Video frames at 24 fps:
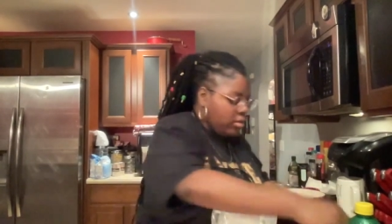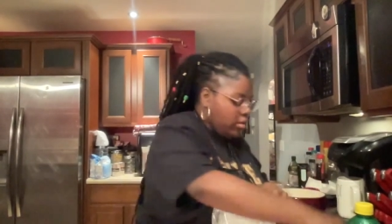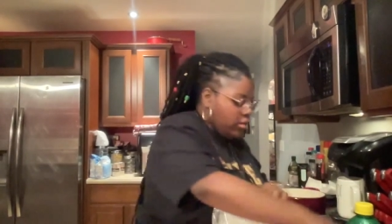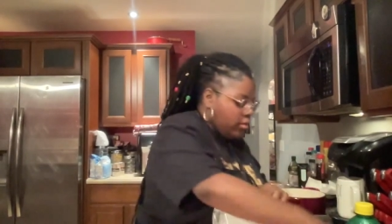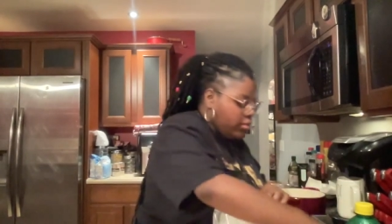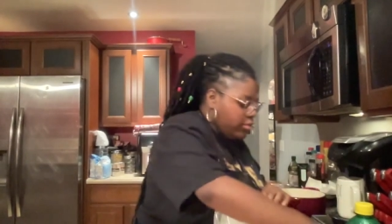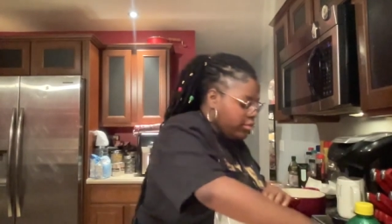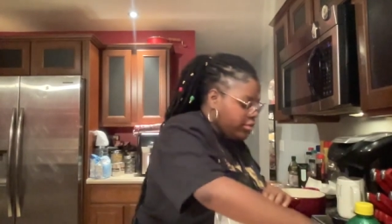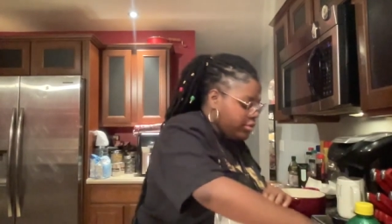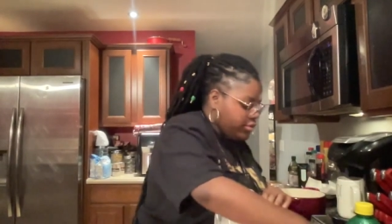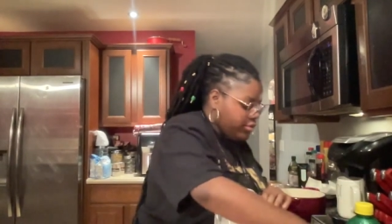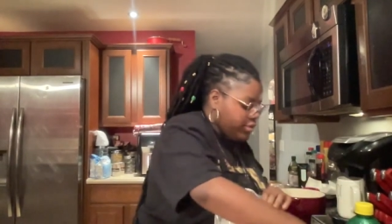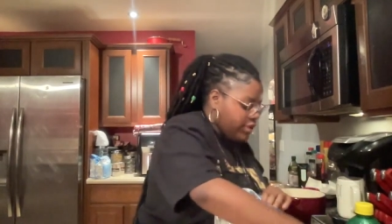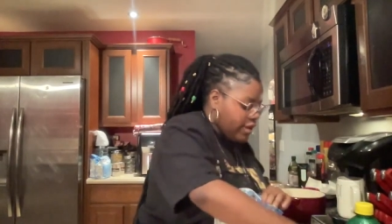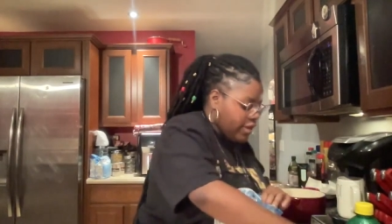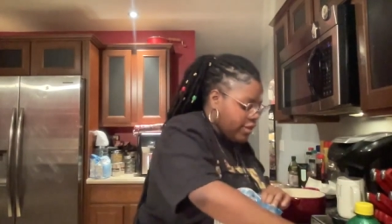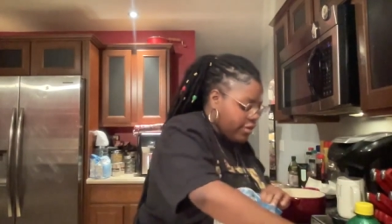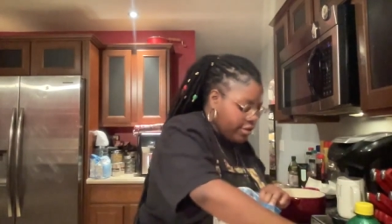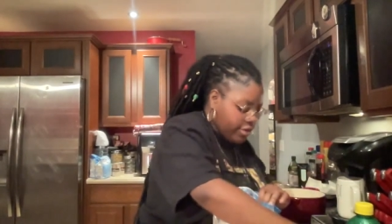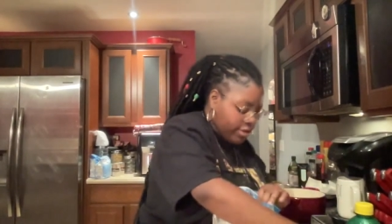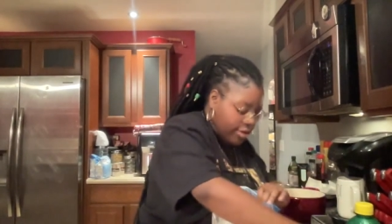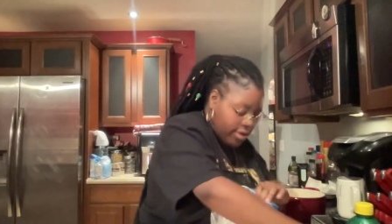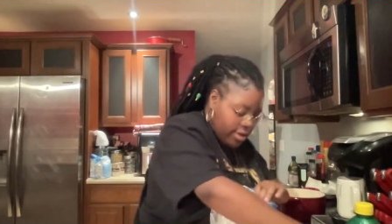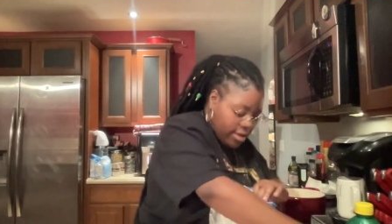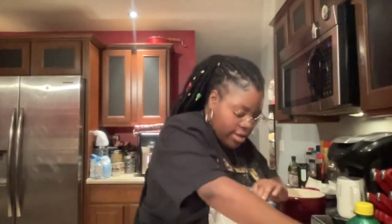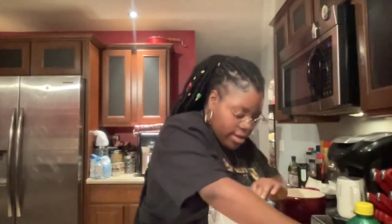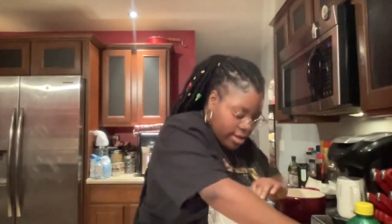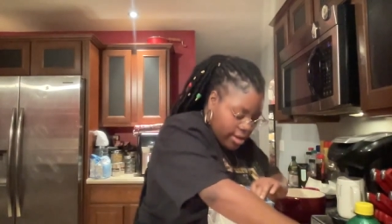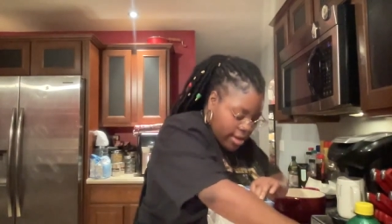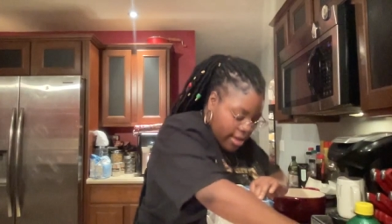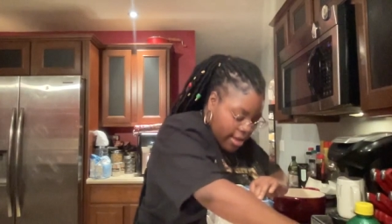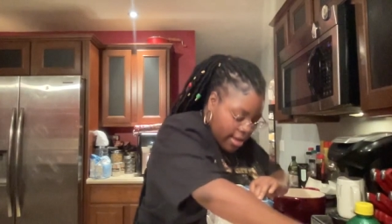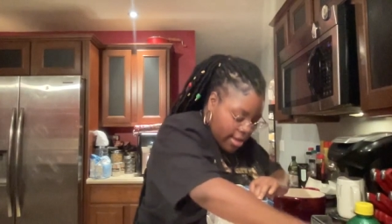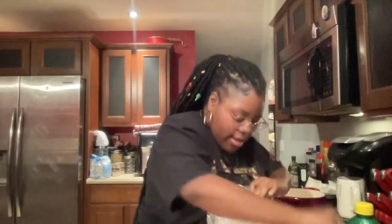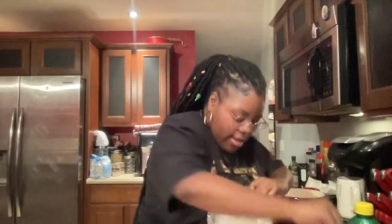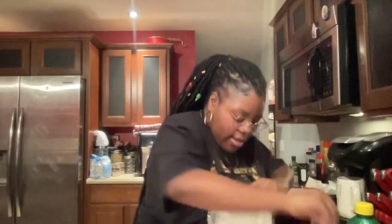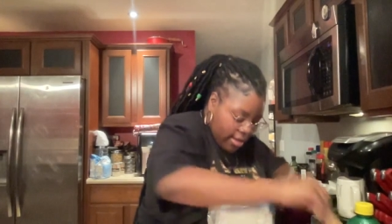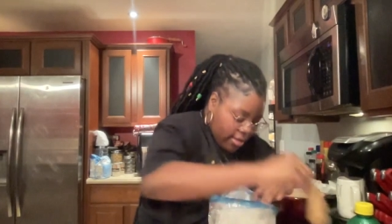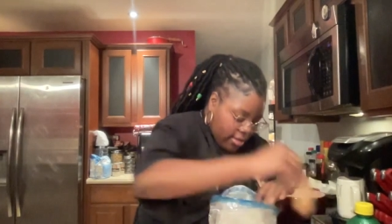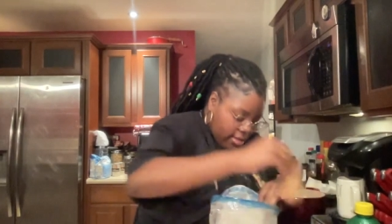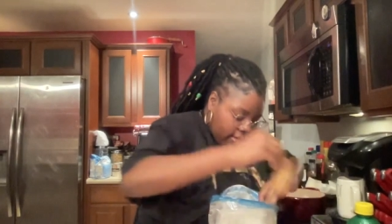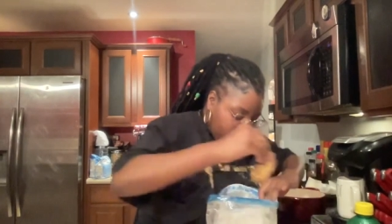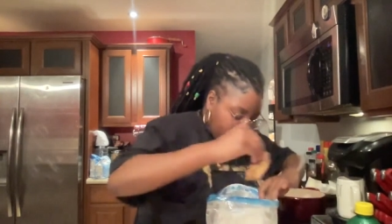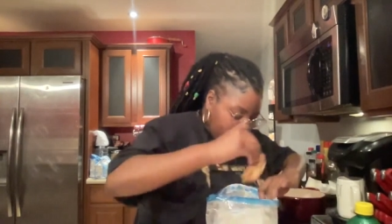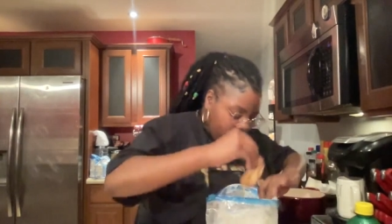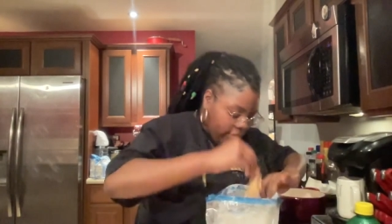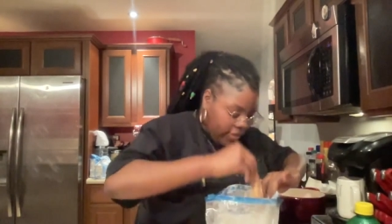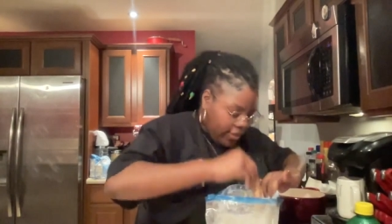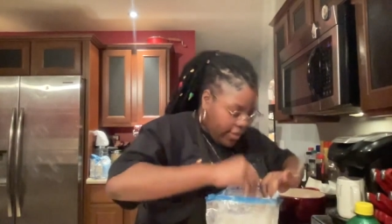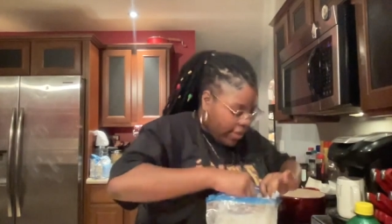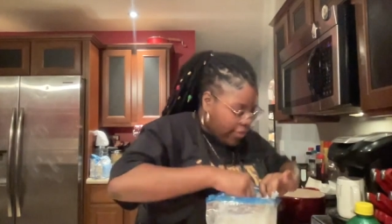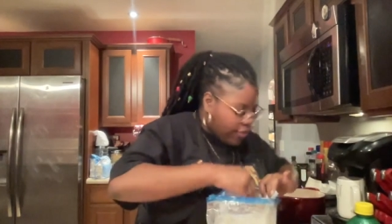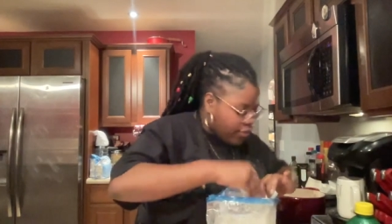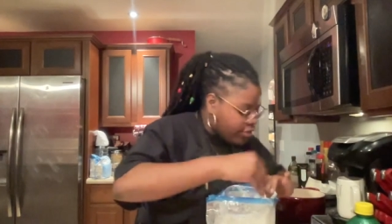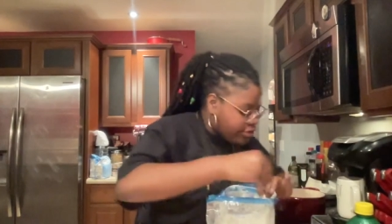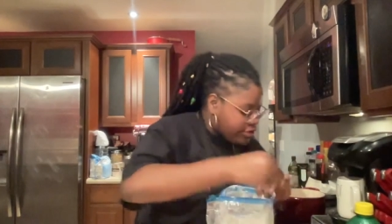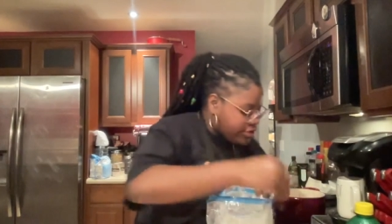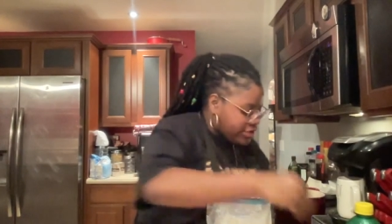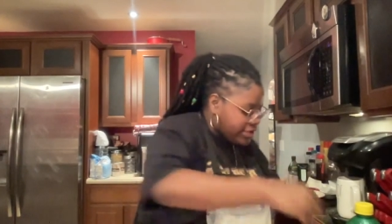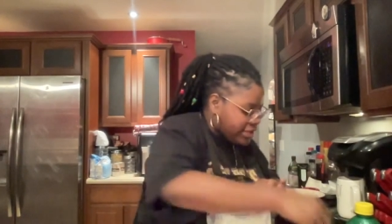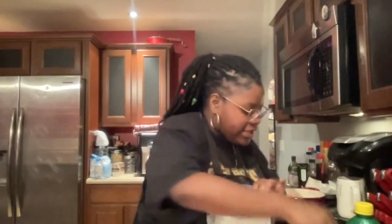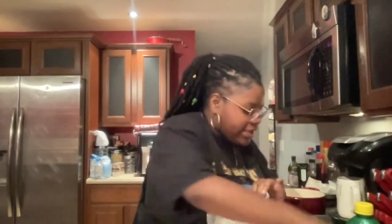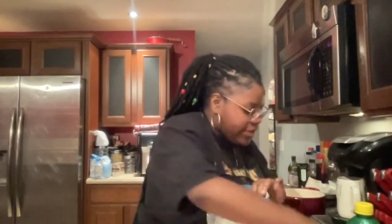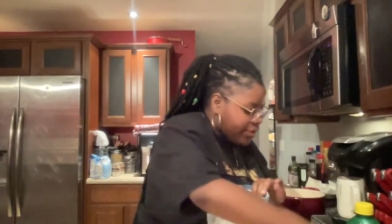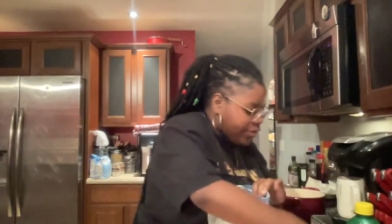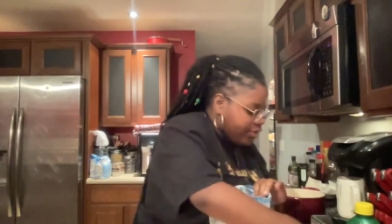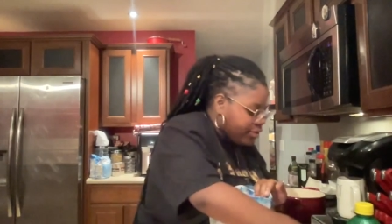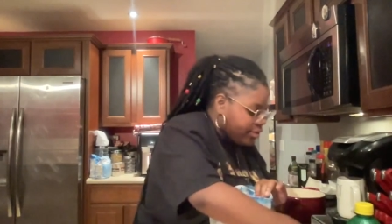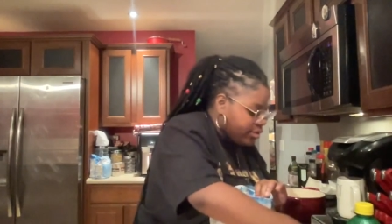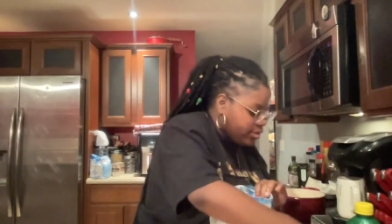We'll do the others later.